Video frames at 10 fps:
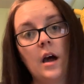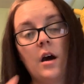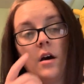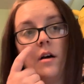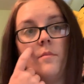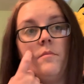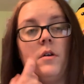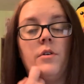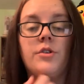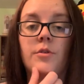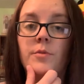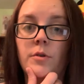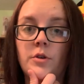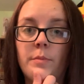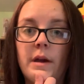on
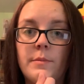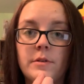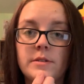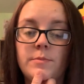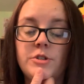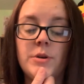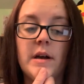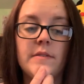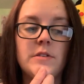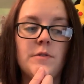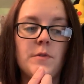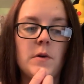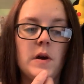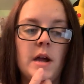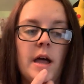your papers and what you have so
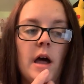far.